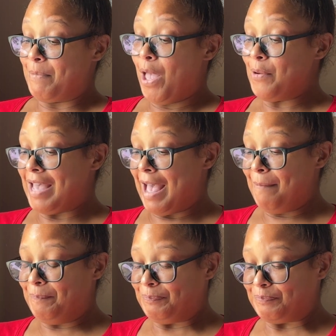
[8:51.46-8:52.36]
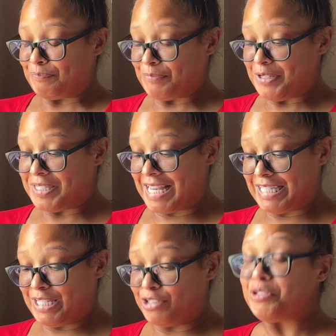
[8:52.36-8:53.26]
Okay, so that's
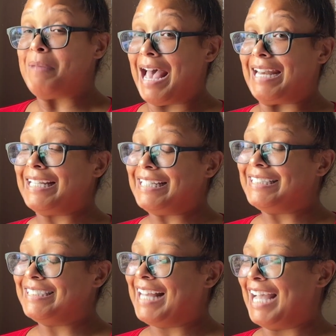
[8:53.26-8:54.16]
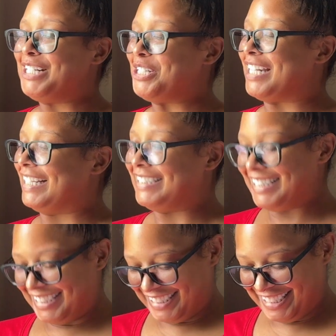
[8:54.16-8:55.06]
a little dramatic. I
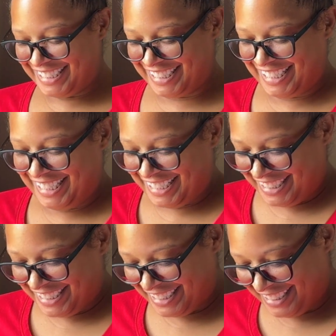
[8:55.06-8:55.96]
understand. I